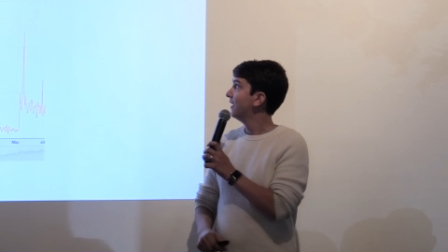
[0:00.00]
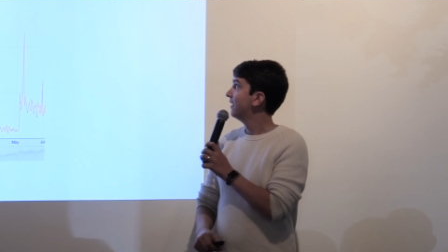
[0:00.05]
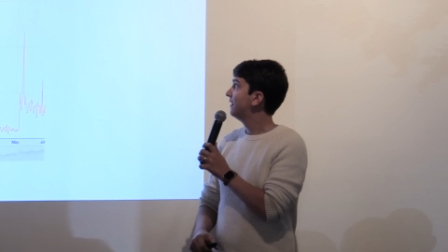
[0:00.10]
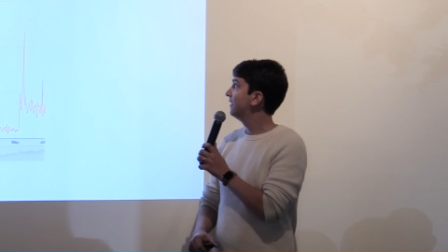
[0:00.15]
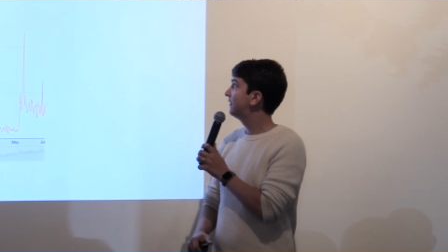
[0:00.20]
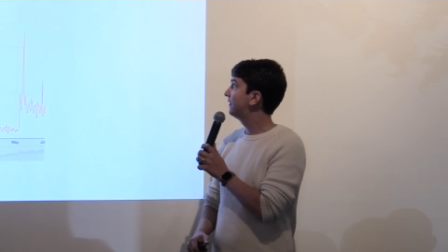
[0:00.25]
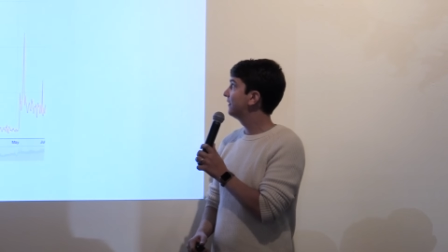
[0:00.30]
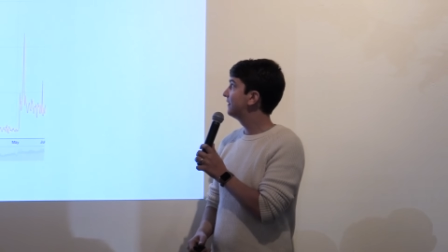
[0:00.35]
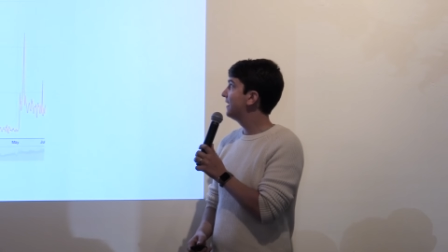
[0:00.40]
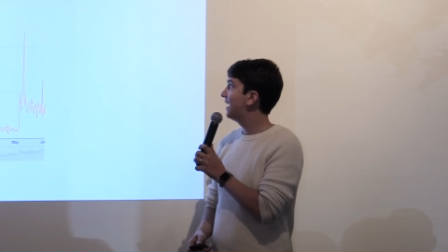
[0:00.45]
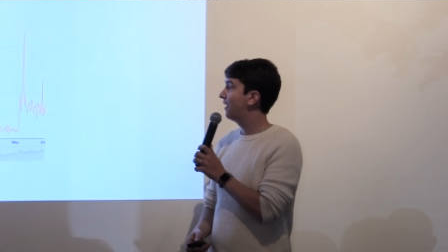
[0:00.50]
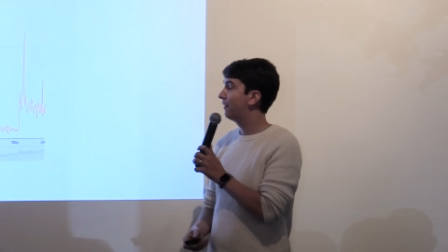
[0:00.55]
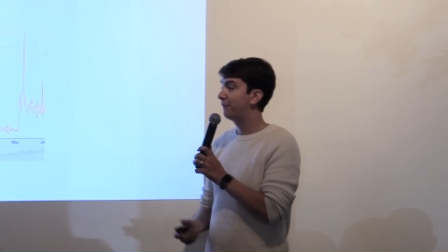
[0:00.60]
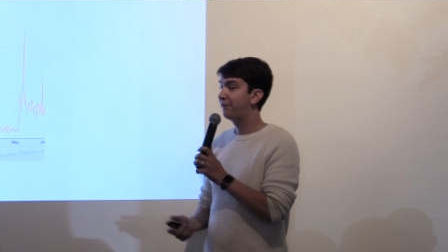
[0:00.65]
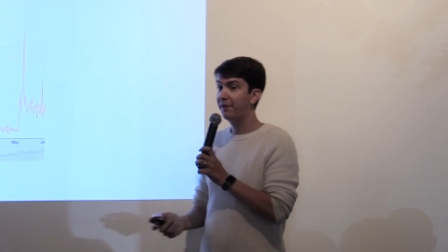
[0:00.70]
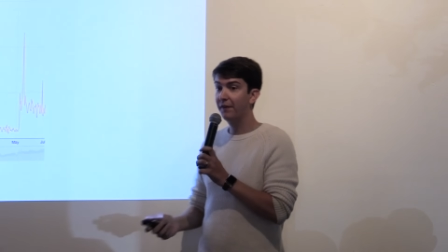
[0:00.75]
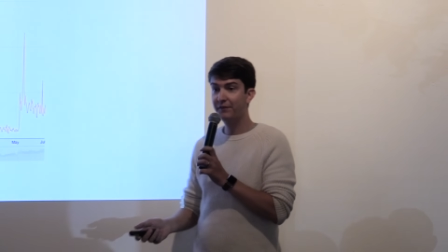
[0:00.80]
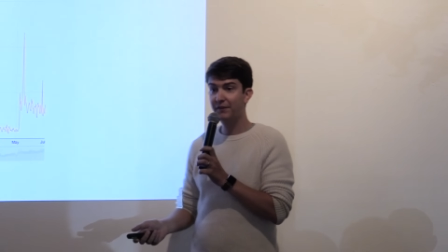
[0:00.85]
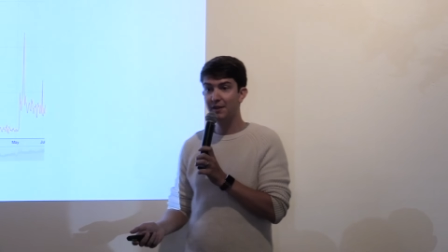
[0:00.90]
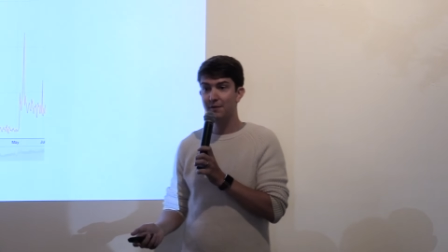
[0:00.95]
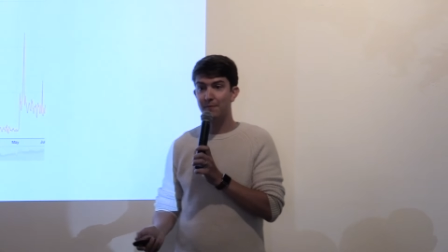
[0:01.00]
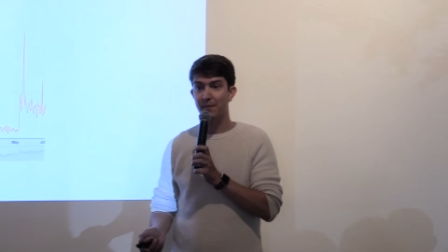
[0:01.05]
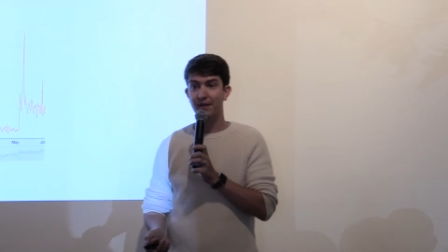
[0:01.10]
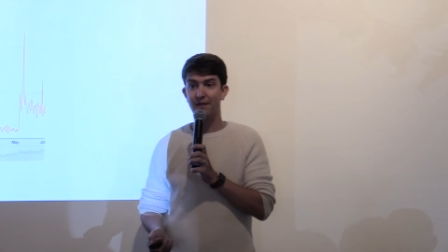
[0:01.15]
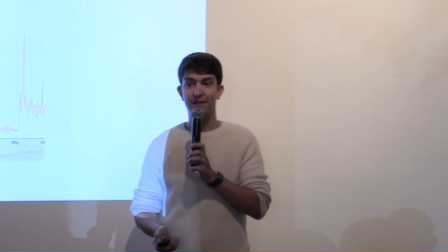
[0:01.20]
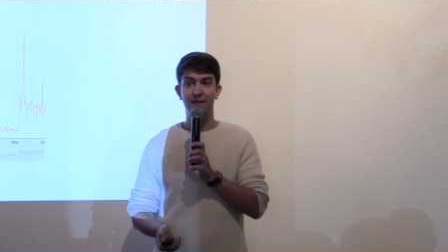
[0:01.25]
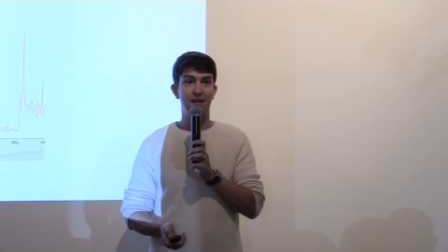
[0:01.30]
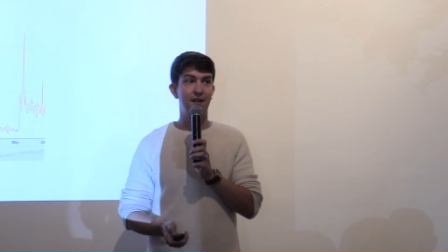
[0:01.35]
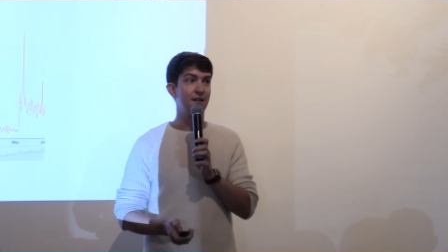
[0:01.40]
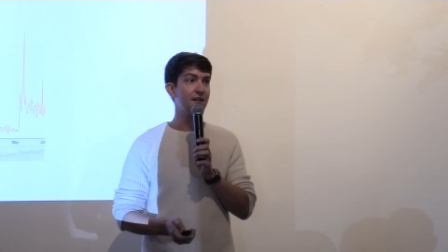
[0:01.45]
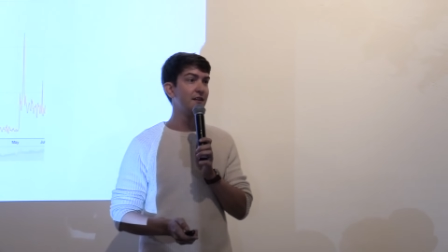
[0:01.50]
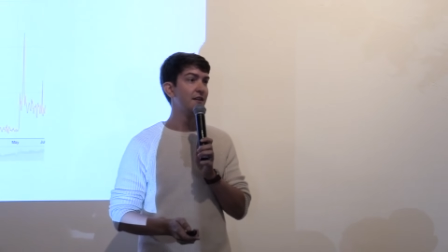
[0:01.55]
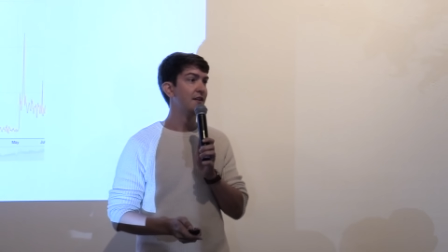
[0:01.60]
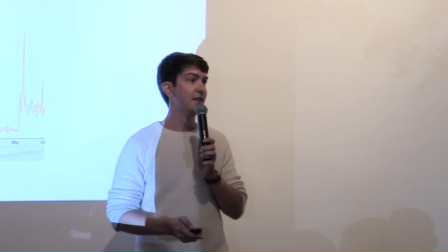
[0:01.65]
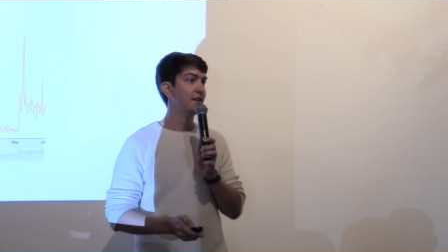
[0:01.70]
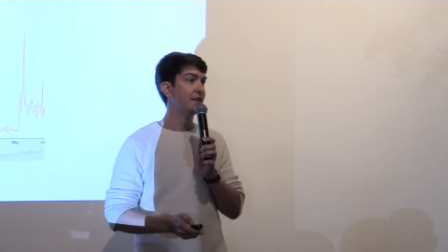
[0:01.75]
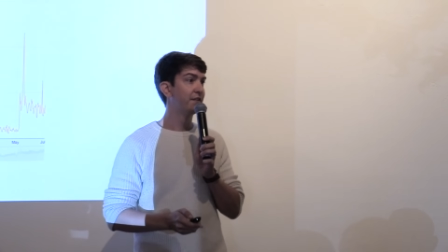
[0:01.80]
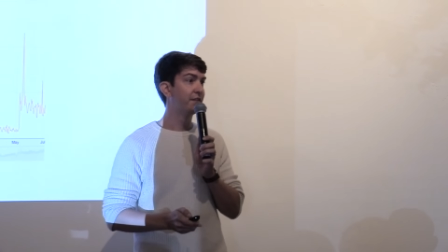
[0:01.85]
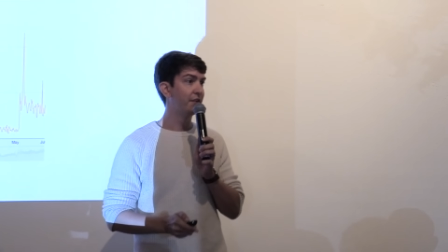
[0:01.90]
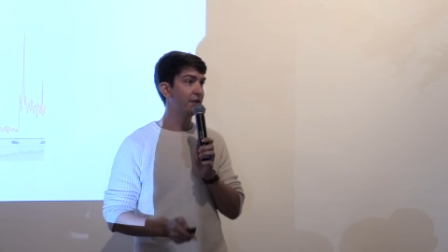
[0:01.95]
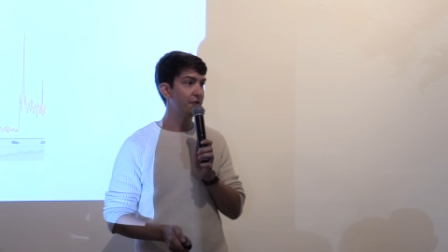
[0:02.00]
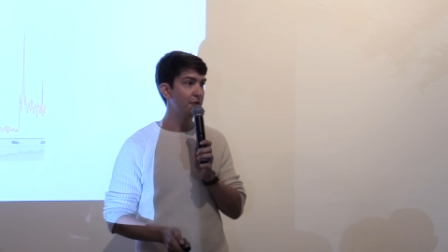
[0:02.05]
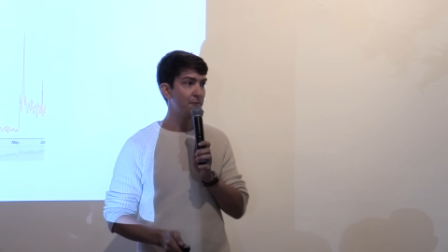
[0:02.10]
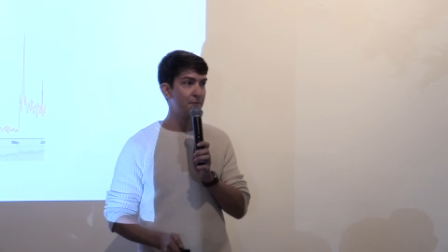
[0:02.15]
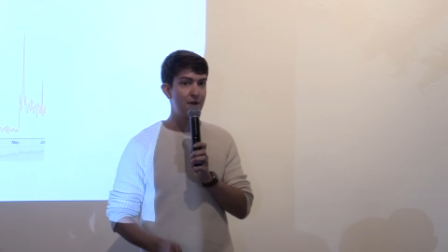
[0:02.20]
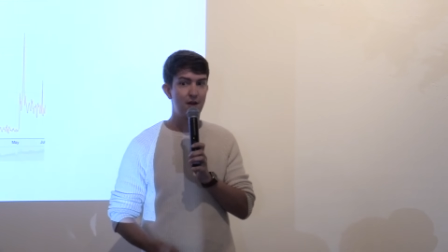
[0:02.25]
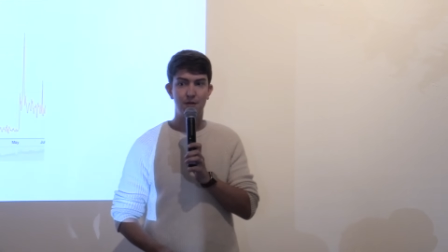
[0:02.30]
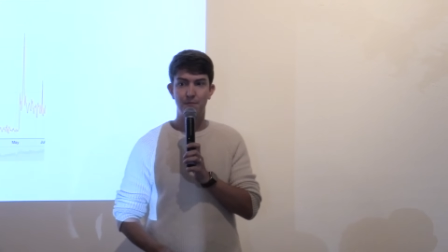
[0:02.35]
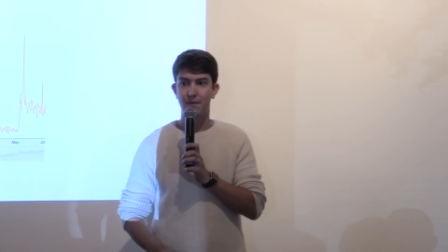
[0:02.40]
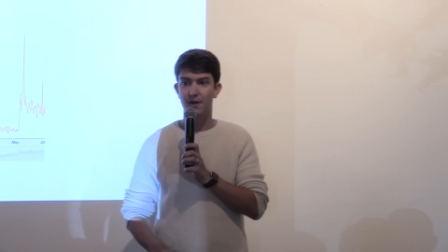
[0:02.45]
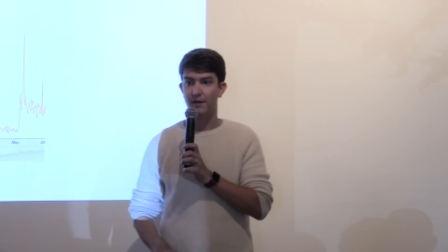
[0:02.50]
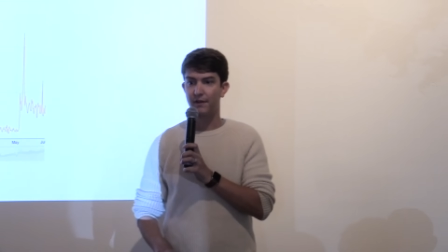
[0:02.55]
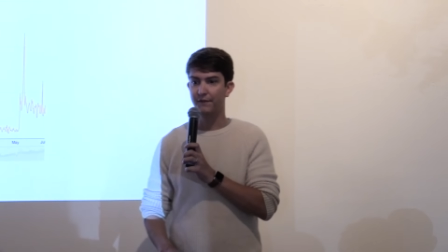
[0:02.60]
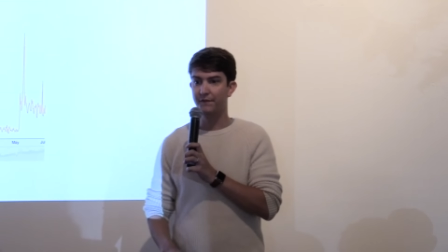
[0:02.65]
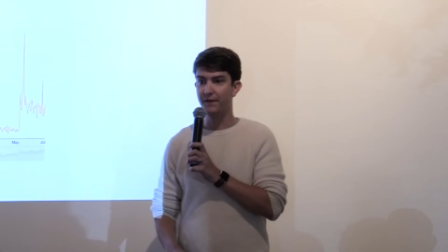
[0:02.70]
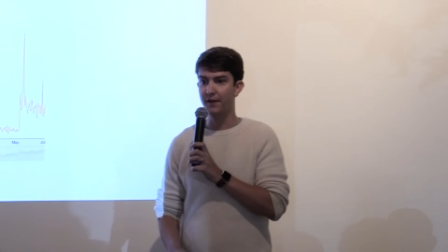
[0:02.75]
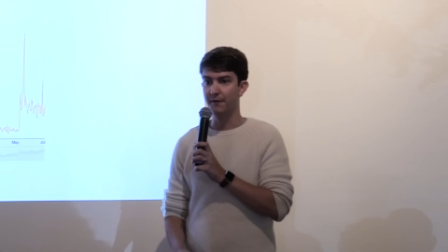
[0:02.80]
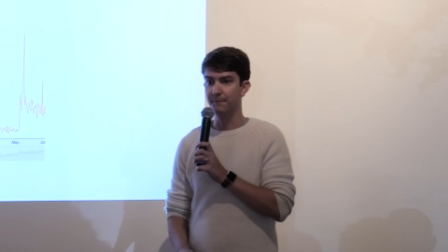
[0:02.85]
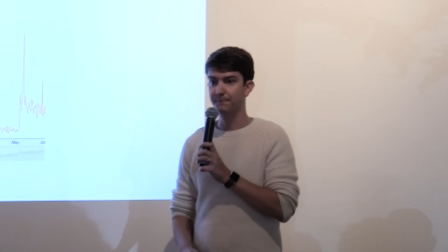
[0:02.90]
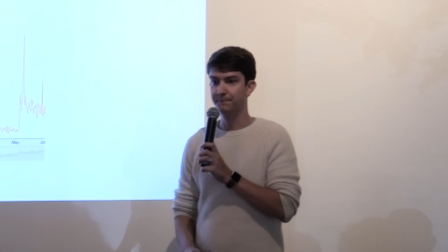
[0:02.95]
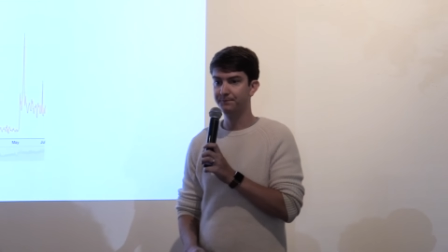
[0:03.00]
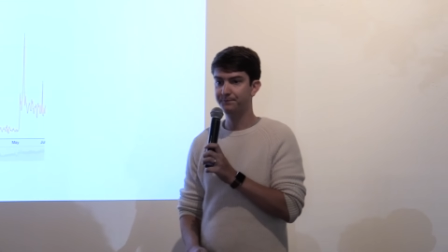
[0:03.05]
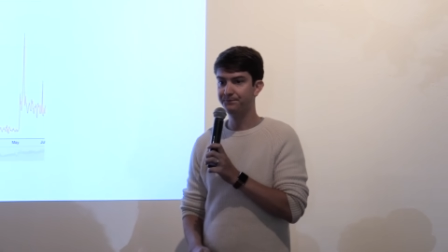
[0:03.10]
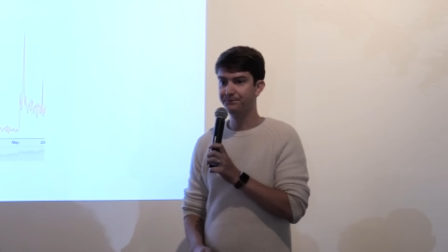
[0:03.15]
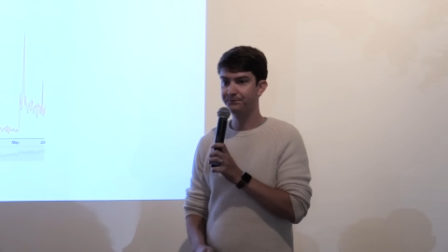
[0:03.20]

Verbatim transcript: this is now 15 months in, still no product market fit.